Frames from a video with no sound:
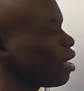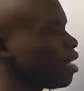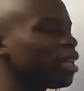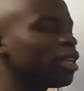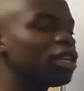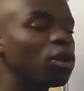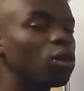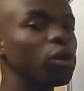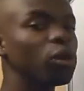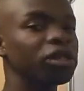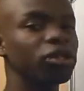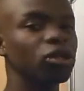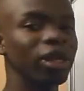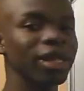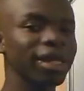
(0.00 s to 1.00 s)
And then we
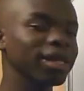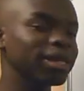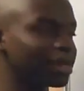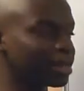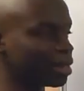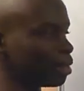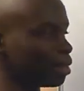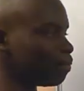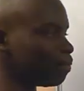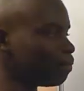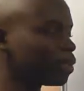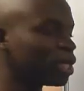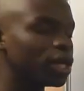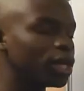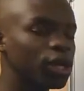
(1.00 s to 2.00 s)
throttle steam